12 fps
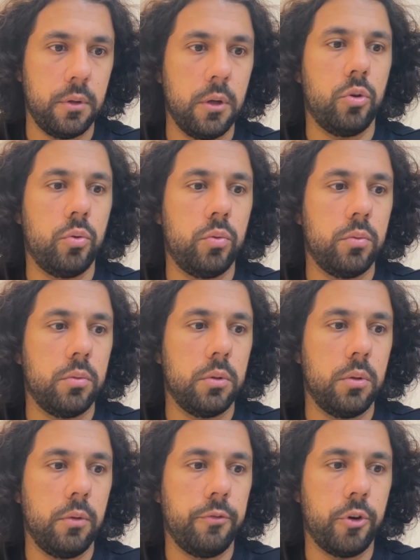So
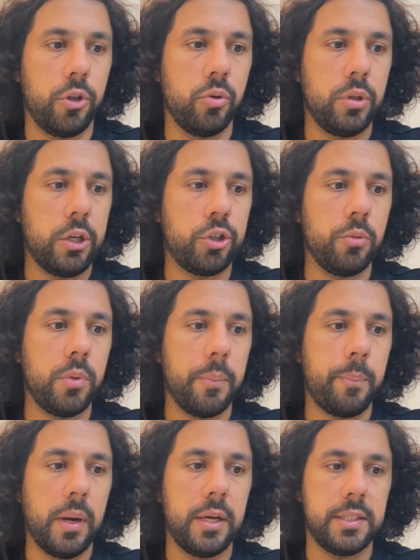for you, there should be a
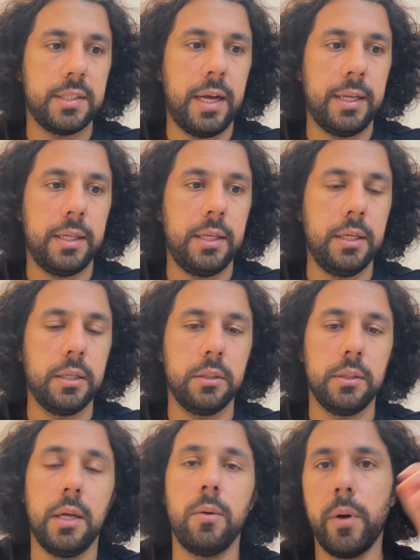plus sign
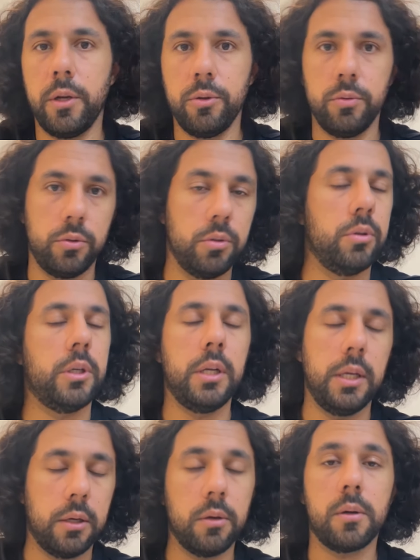here that when you do
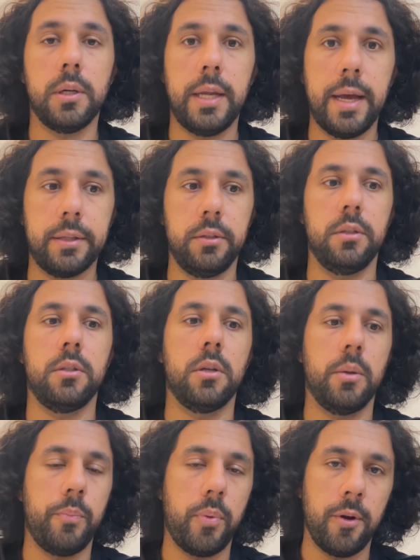click on connect, it's
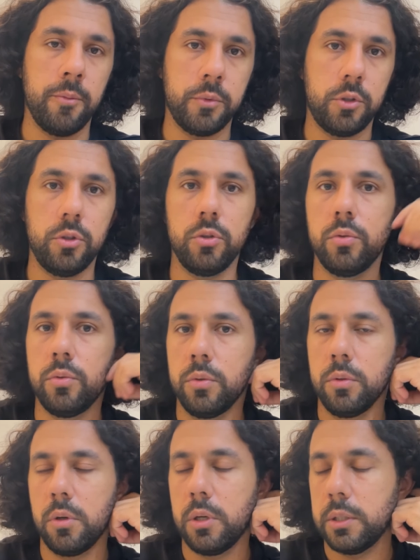going to prompt
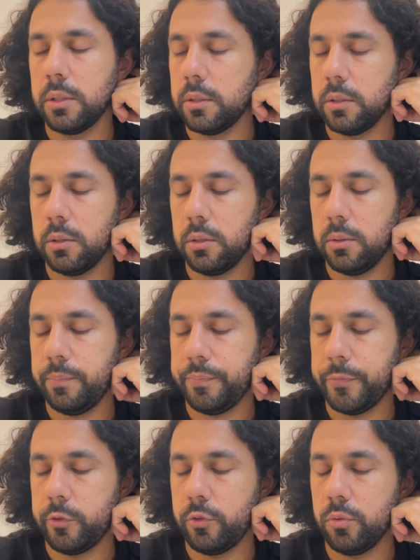you
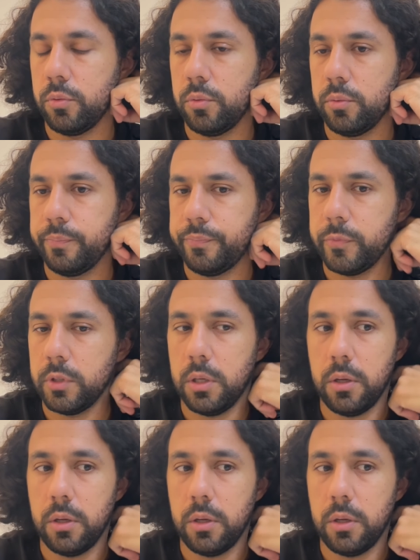on to